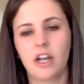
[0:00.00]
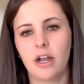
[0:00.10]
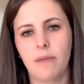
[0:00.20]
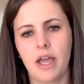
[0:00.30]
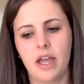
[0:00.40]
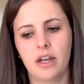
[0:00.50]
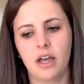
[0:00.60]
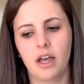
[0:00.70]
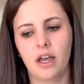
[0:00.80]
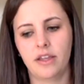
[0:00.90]
I'm at
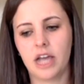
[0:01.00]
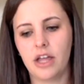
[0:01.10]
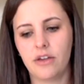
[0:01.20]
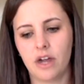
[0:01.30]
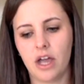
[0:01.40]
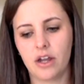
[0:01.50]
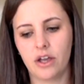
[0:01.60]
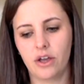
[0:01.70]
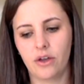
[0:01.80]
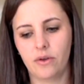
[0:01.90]
uh, the
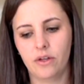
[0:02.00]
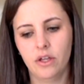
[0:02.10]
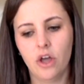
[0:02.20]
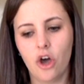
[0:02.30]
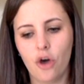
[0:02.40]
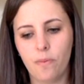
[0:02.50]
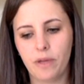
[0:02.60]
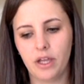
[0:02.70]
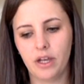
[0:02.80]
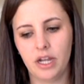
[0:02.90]
Colorado
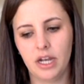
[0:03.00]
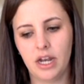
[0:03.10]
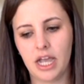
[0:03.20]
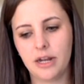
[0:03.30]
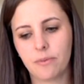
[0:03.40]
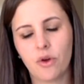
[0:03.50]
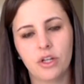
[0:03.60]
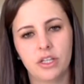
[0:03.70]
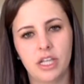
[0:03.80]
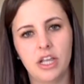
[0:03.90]
Open, and I end up going
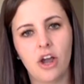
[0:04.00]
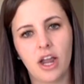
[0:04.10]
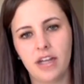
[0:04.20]
to the ER.